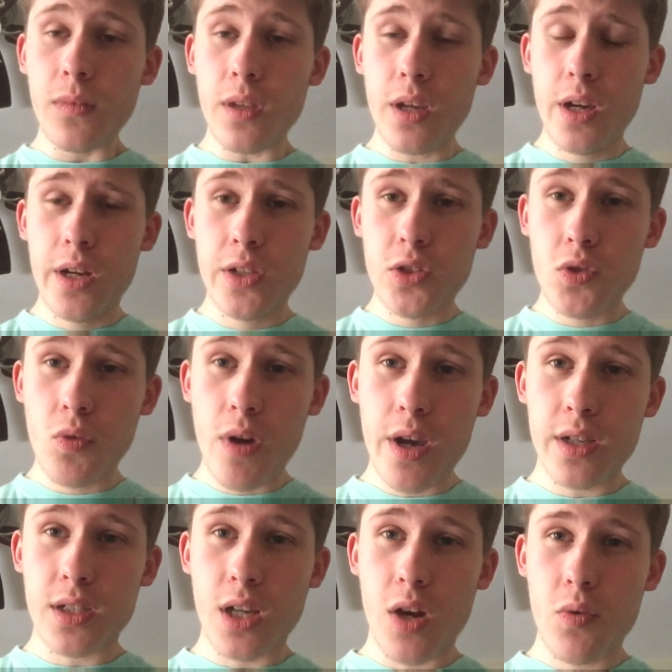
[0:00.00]
And it's
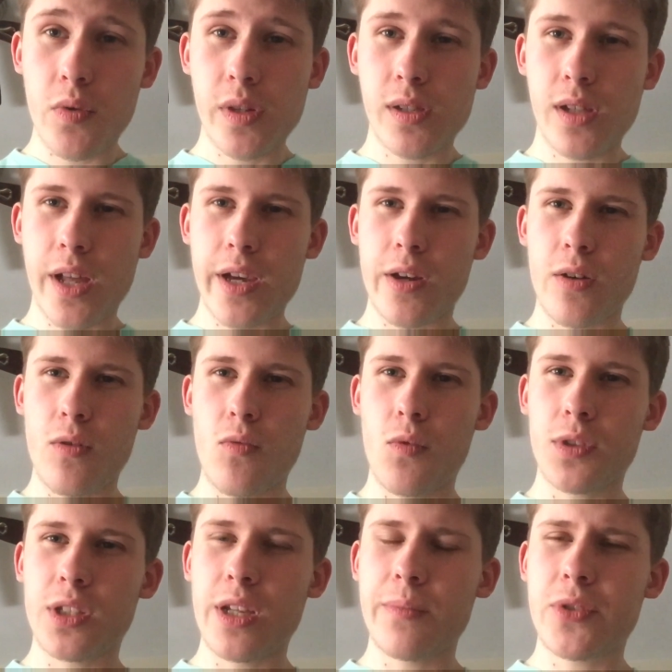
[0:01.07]
great. I really like
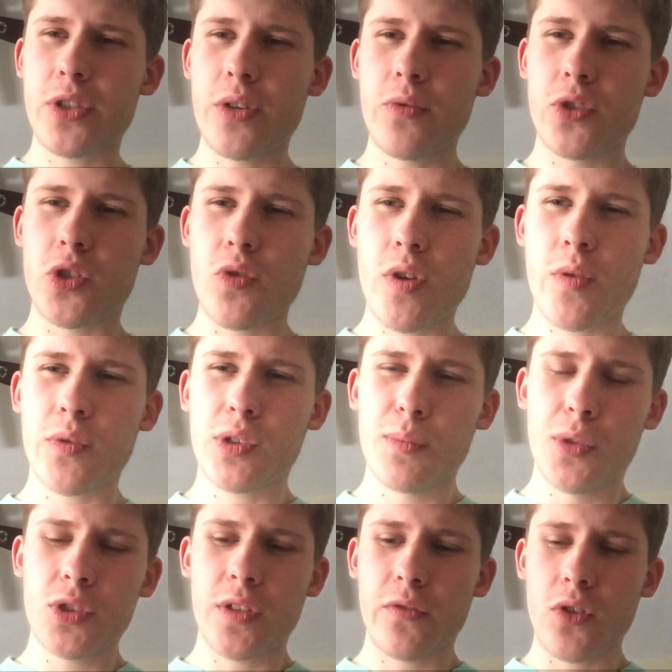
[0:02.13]
what the MCU is doing with the
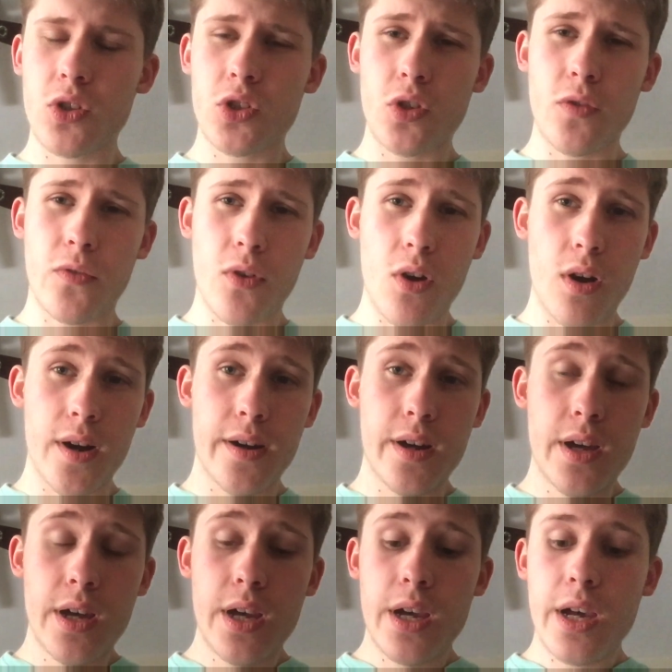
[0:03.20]
multiverse so far,
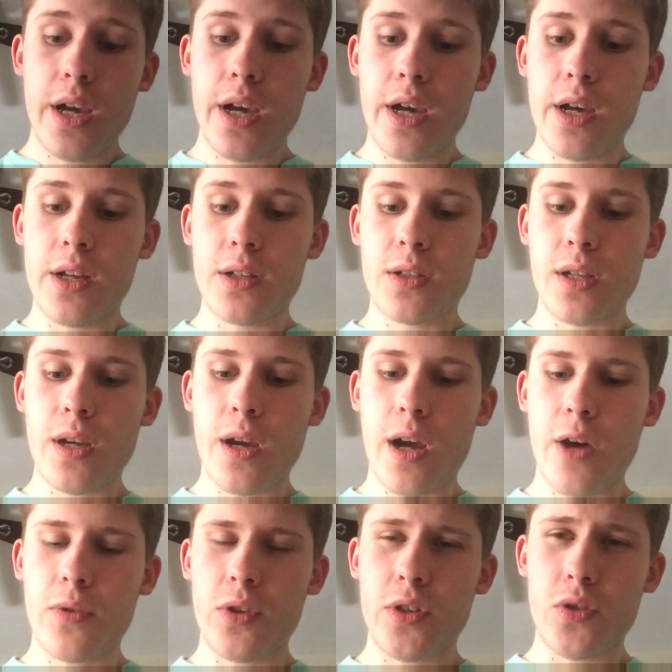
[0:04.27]
and
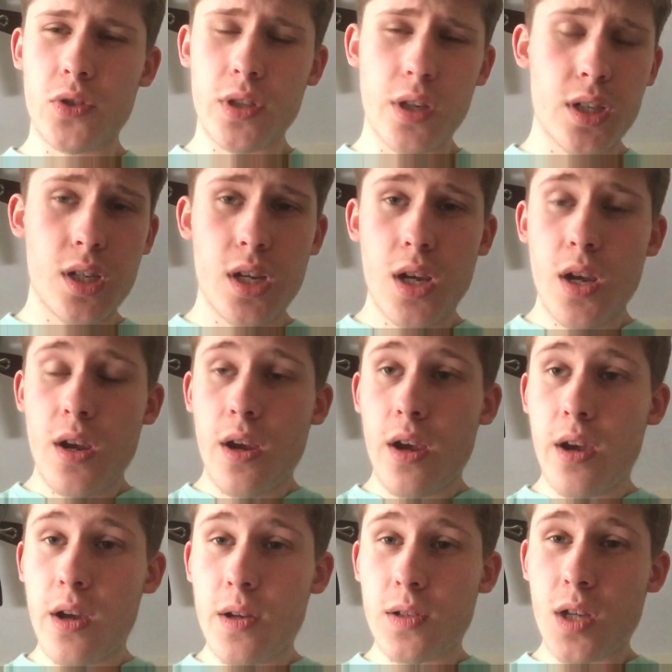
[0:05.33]
how they're using it.
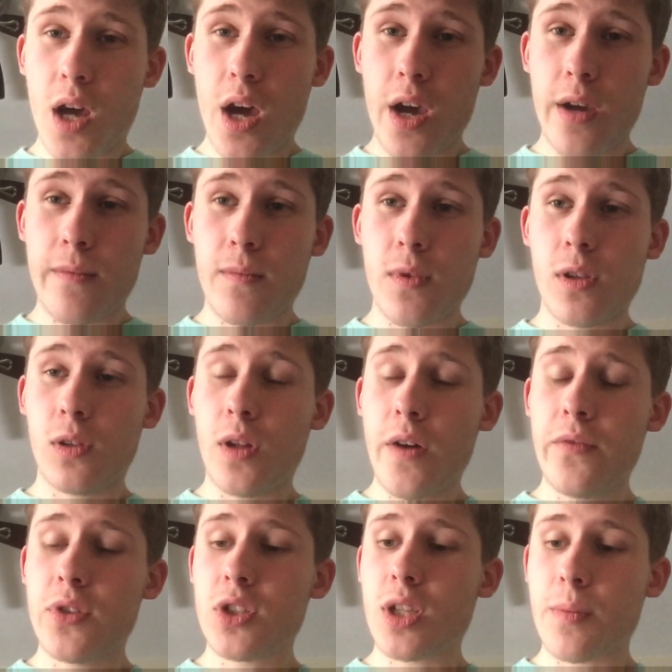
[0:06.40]
And I
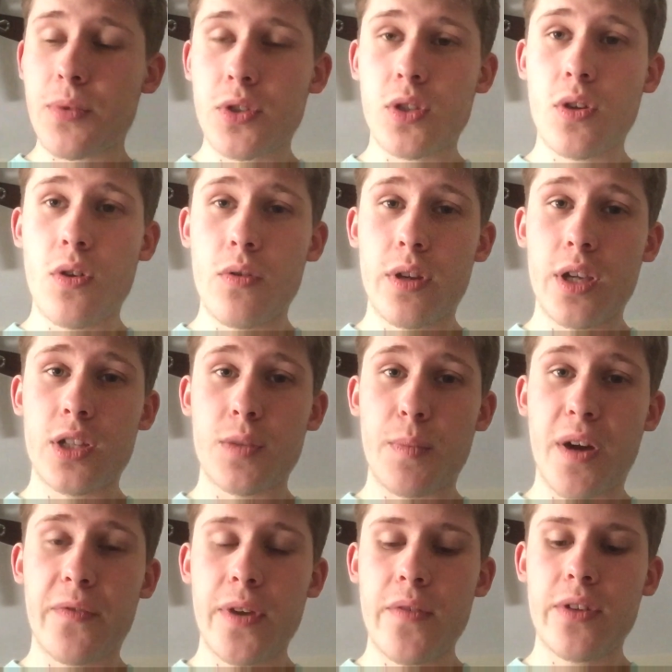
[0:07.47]
love this episode. It's
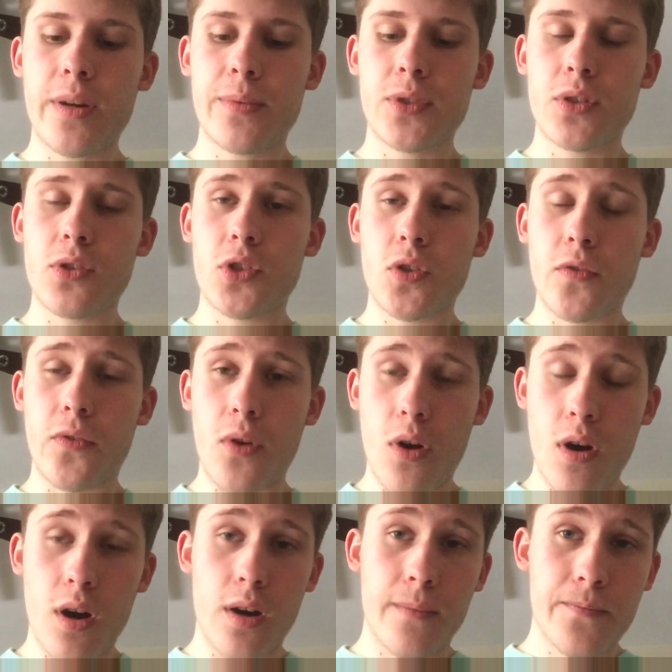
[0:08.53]
my favorite episode so
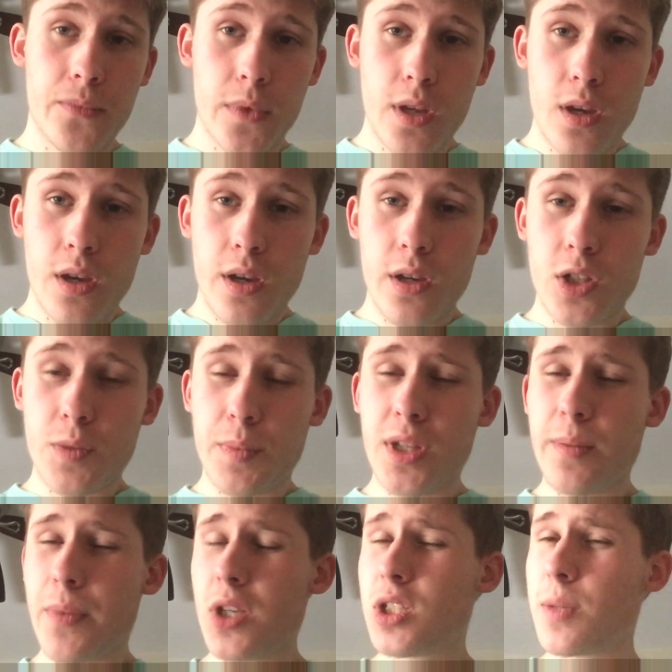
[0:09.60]
far. It's been
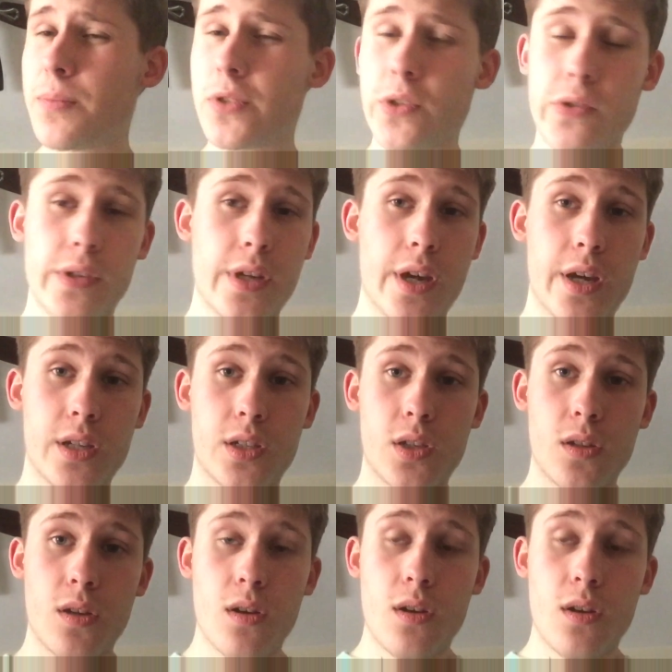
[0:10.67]
the best episode yet.